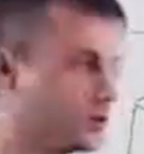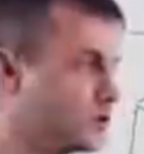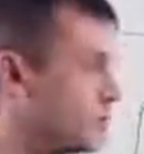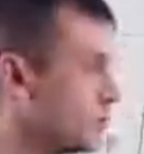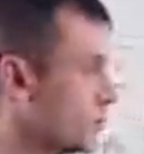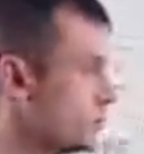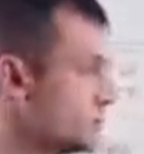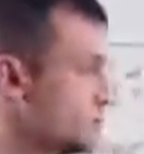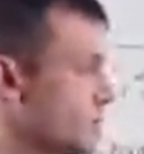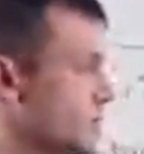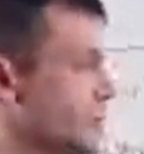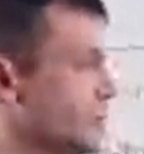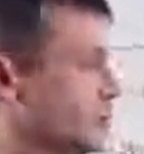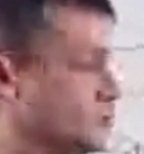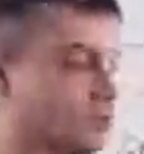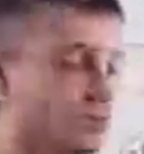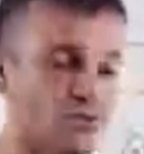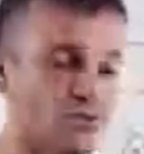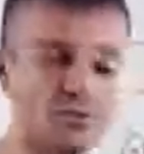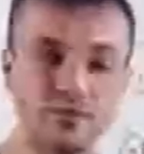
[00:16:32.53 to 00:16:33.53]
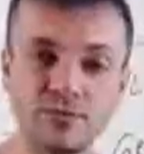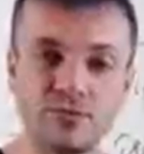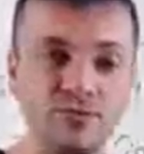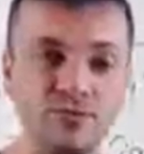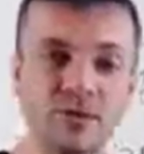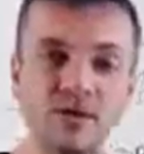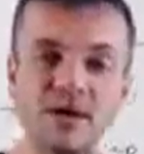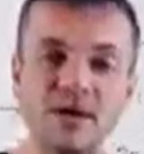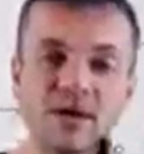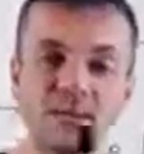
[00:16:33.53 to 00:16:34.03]
Or you go to any,
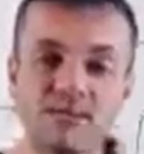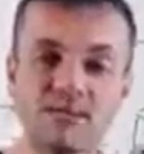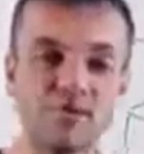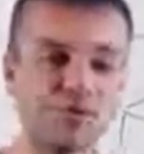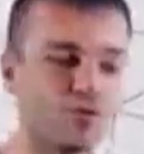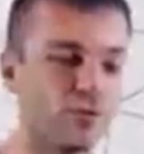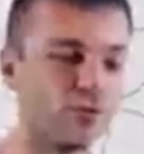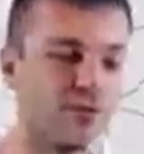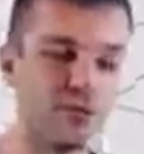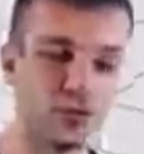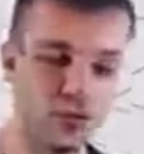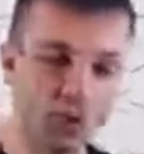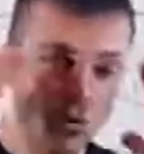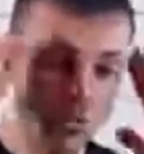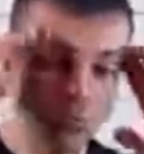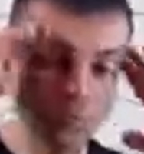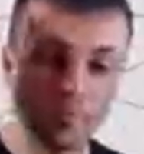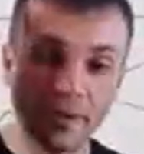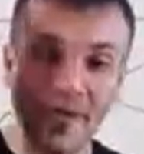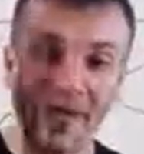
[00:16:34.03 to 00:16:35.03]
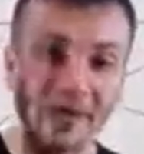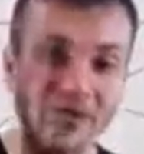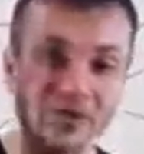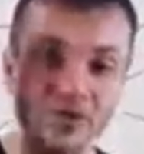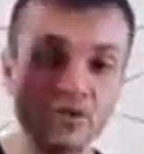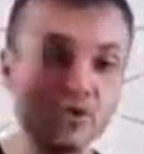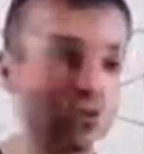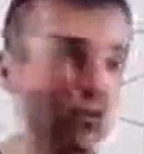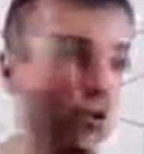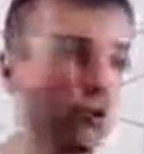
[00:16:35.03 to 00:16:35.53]
you create your own
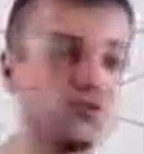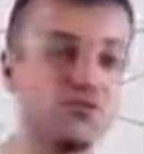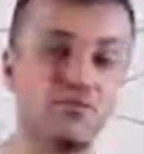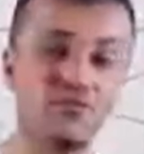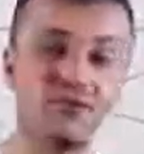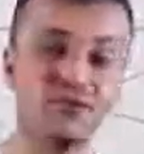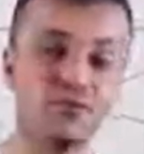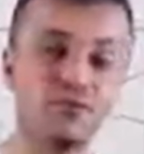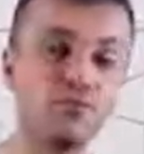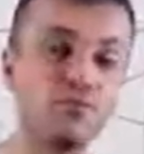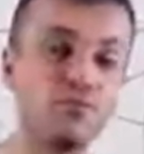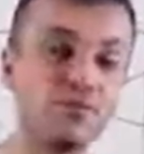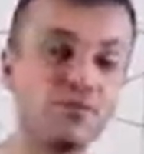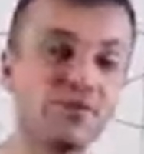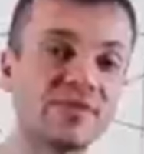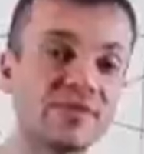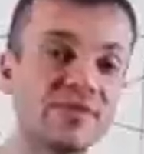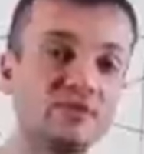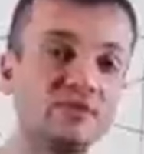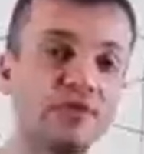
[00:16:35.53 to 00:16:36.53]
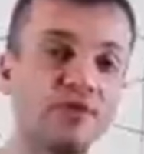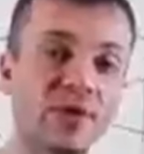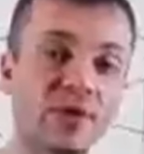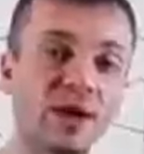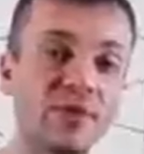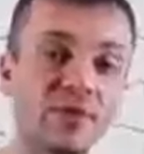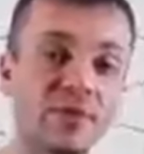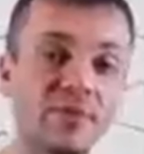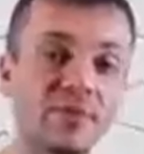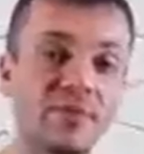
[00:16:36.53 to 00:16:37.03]
passion, your own vision, you bring that to
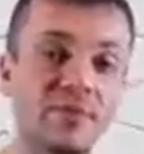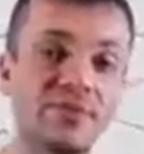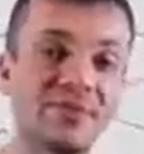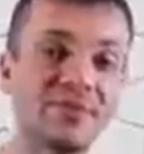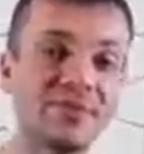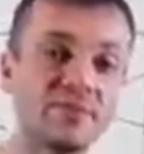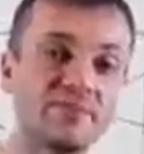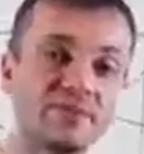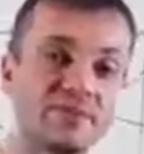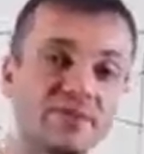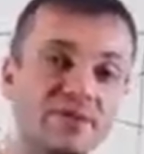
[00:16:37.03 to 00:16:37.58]
reality, but